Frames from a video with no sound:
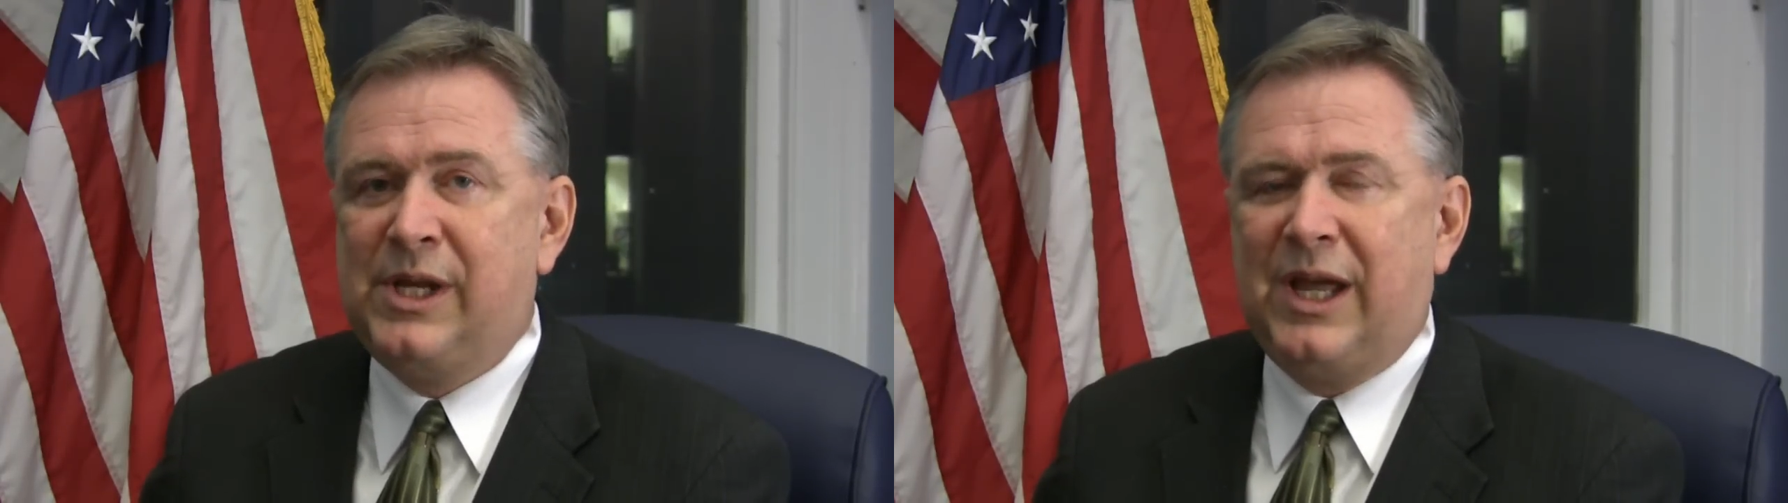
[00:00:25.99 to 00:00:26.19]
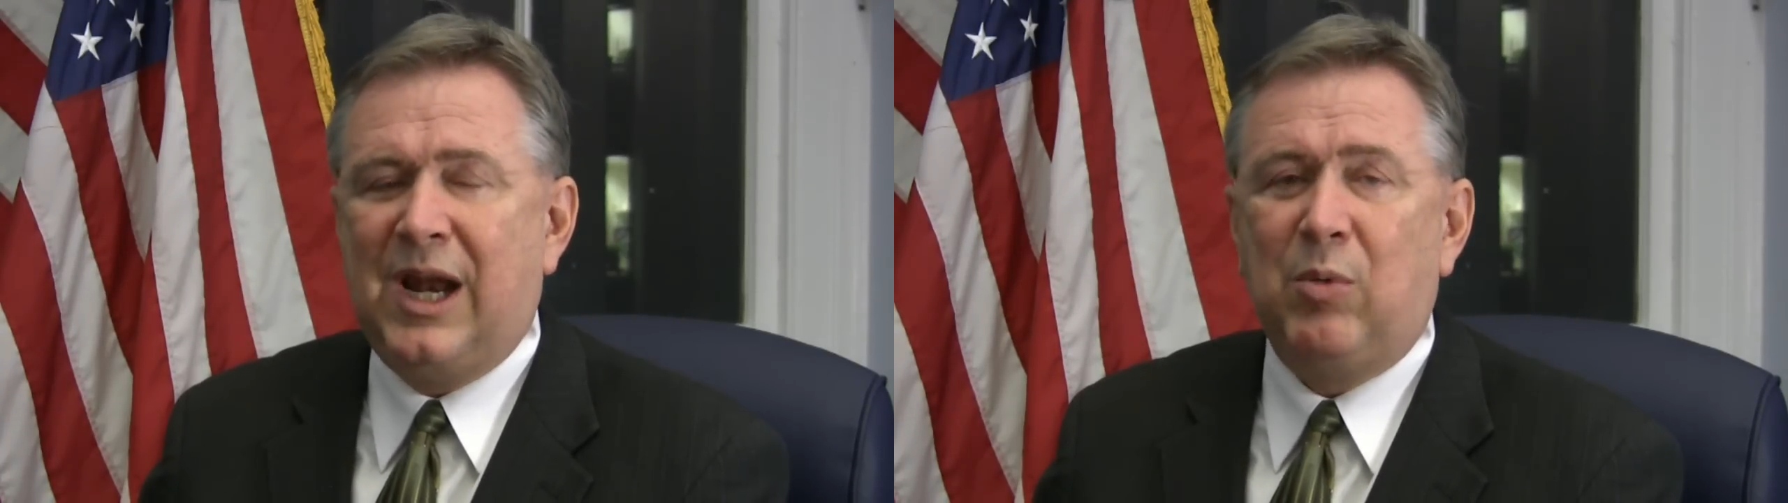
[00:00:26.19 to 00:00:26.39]

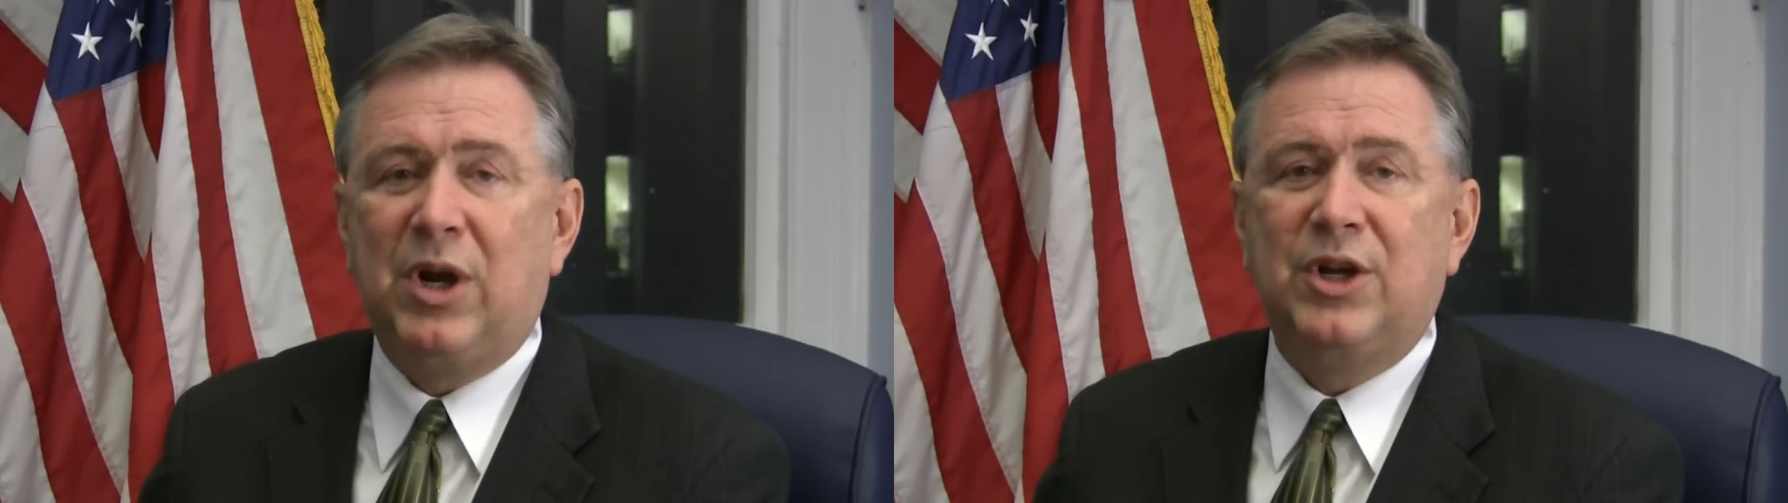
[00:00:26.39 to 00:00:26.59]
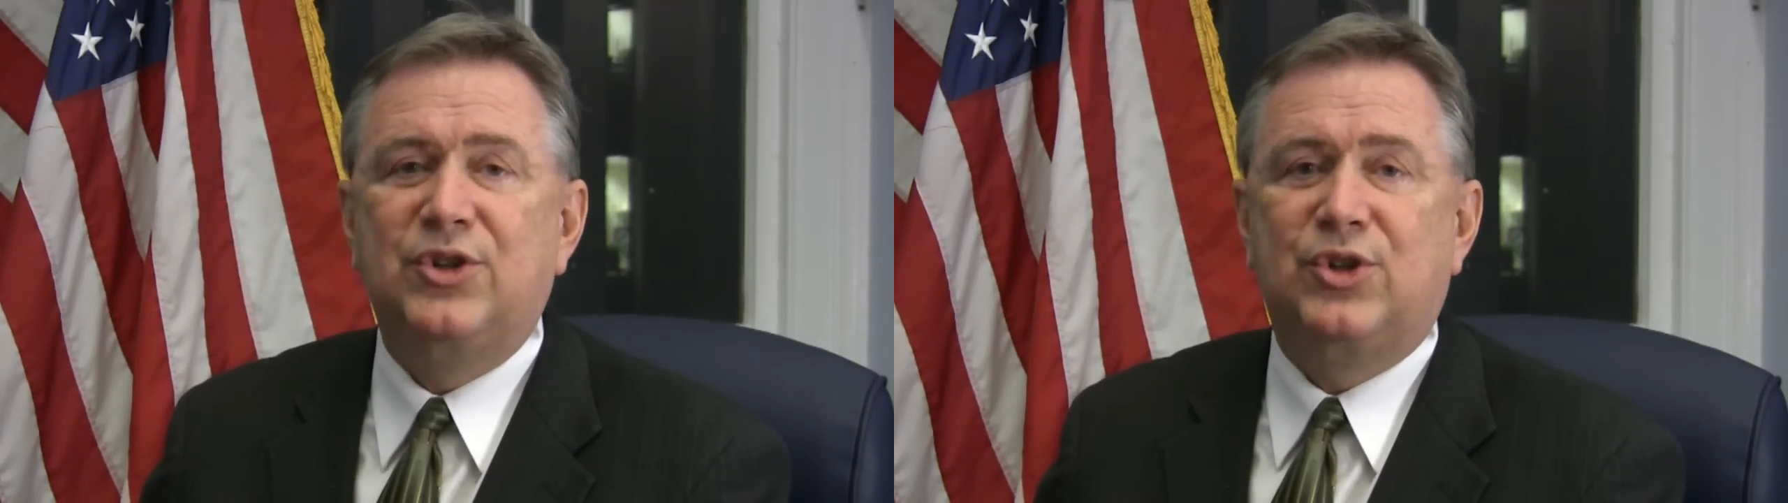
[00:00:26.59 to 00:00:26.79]
And I
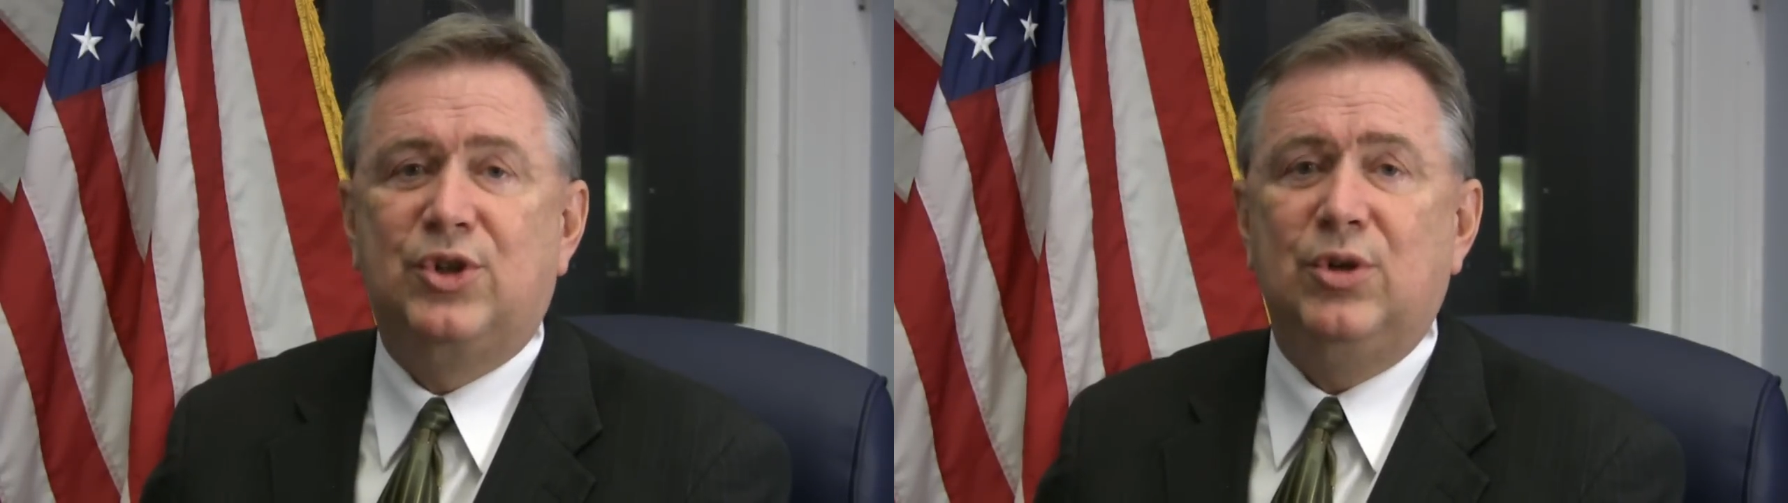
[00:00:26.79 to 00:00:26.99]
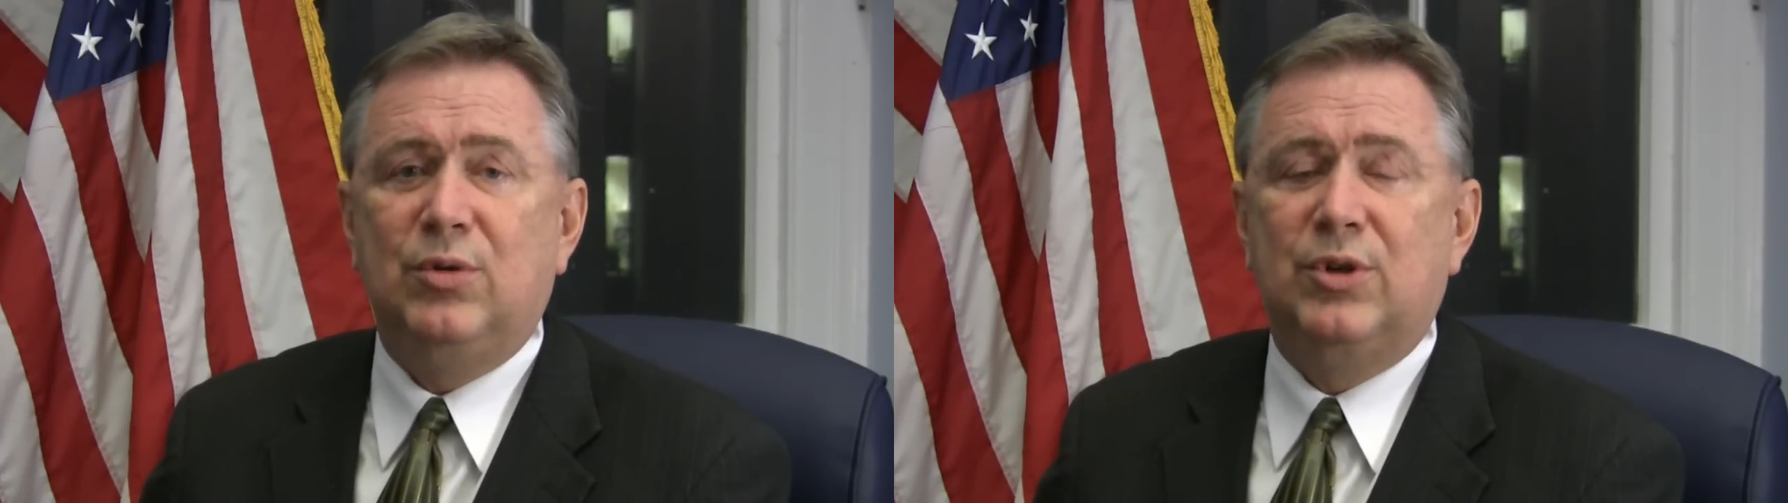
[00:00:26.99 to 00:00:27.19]

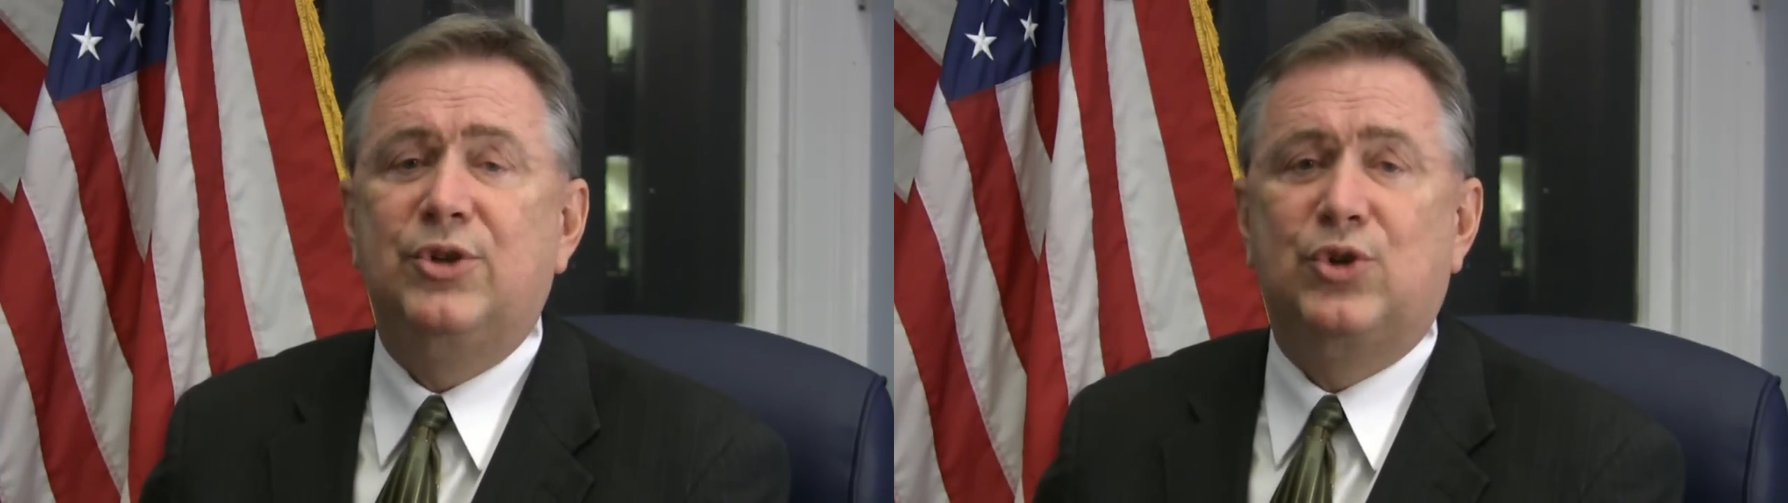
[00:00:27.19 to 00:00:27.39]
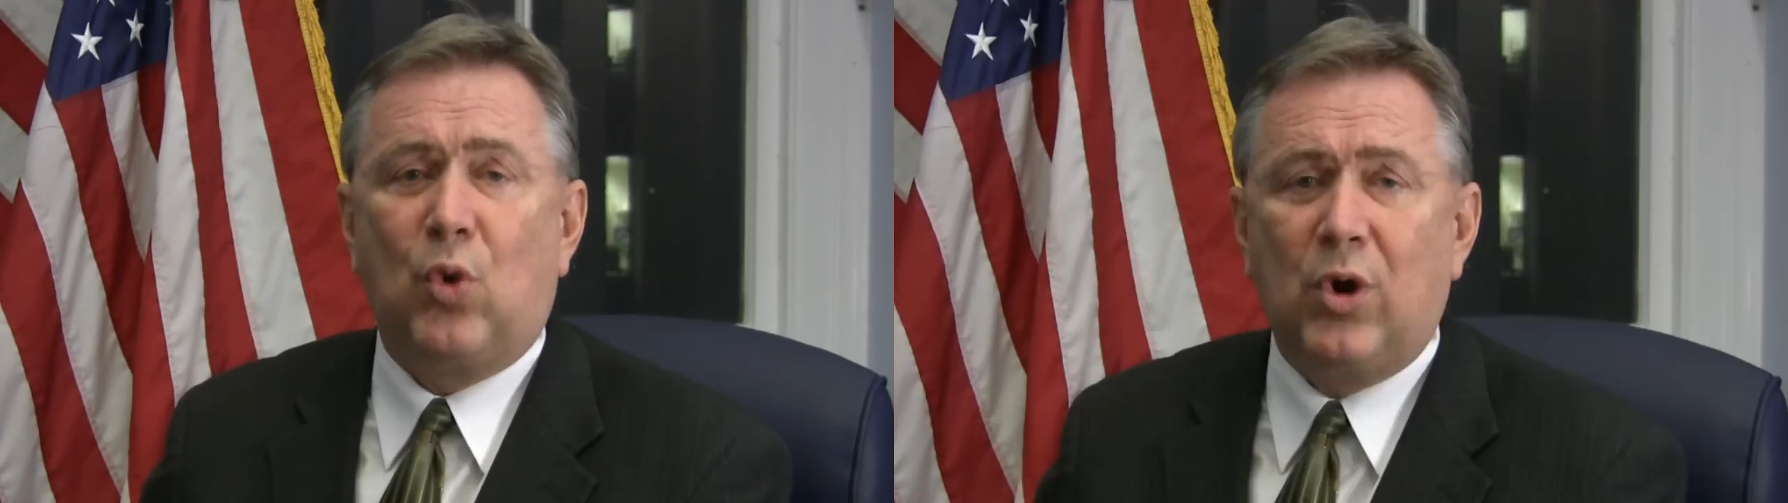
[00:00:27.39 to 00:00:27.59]
wanted you to
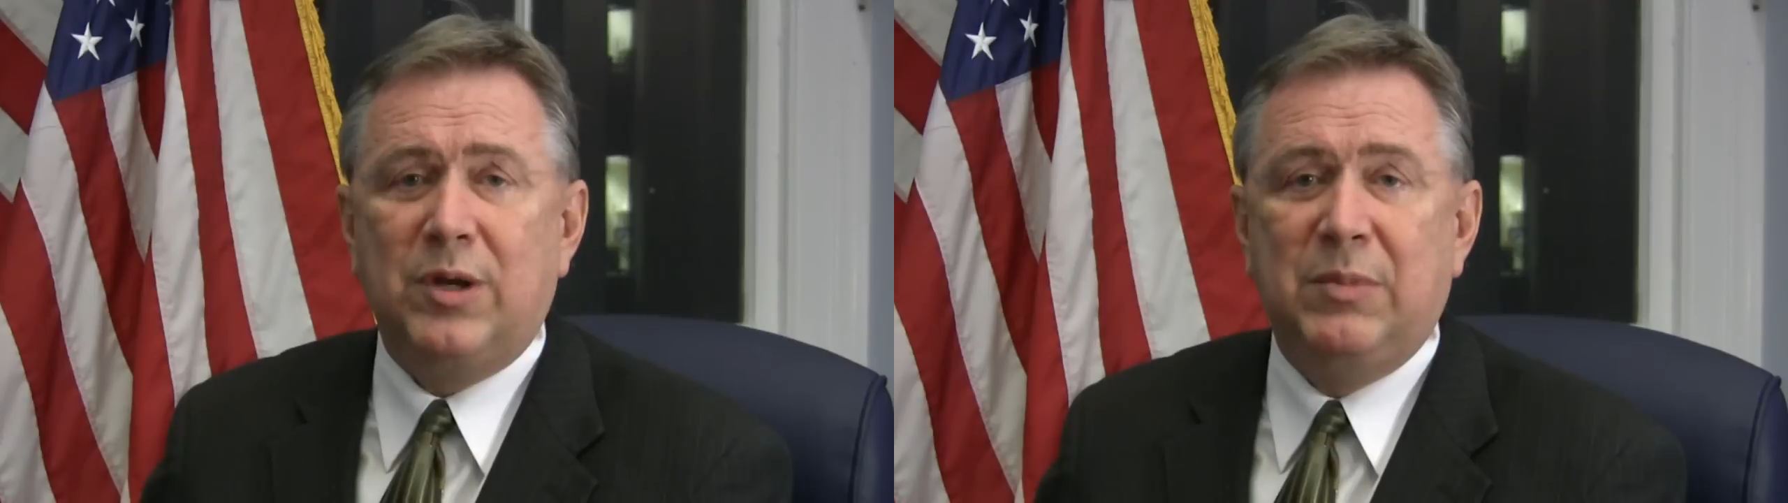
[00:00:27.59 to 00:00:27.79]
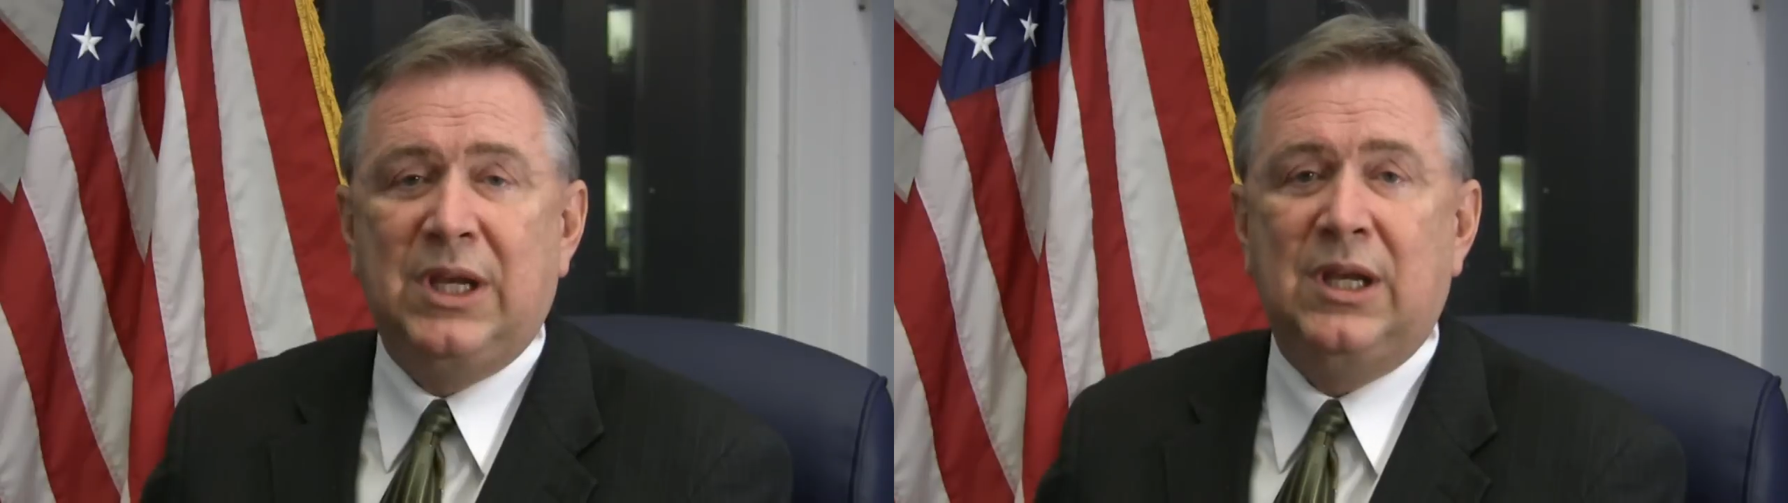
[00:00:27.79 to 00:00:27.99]

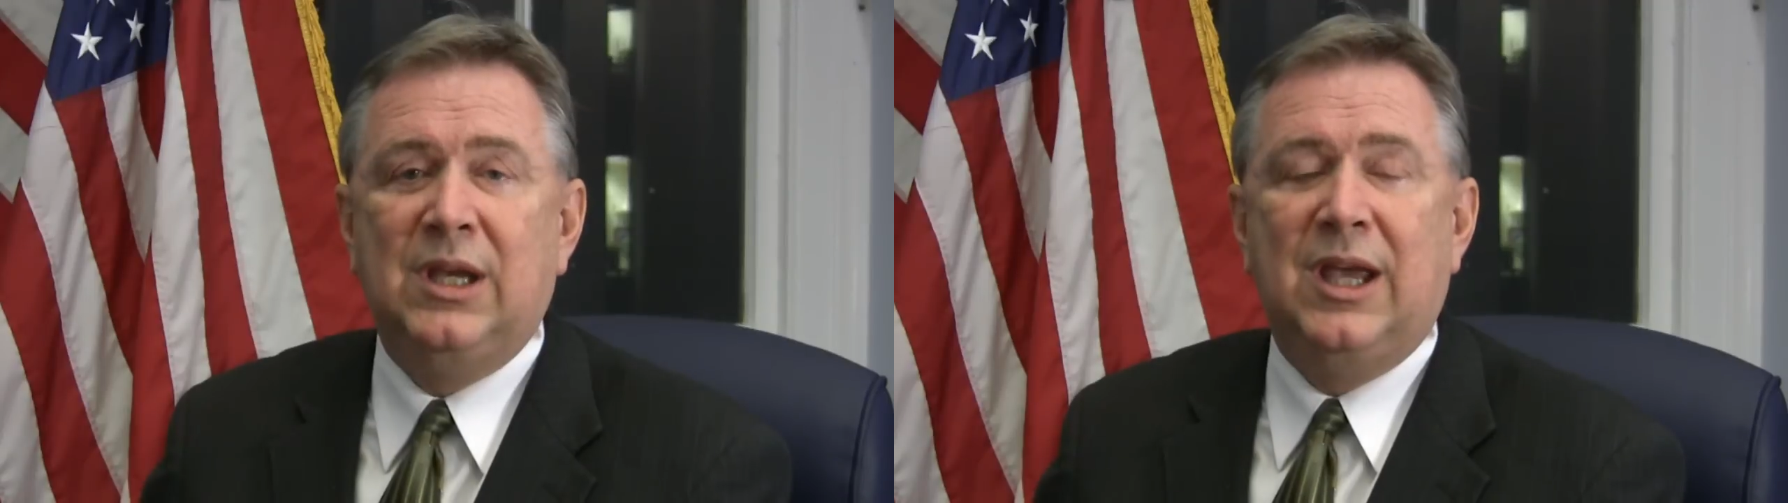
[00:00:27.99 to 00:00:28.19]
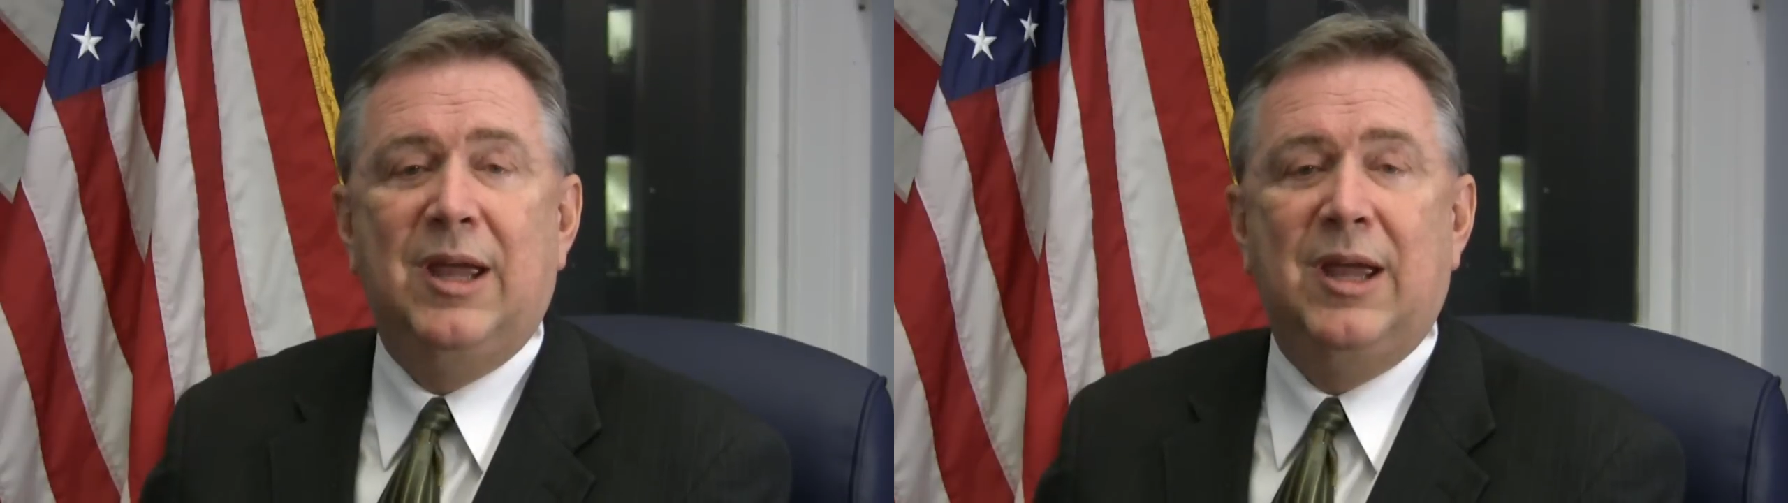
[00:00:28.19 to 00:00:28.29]
join me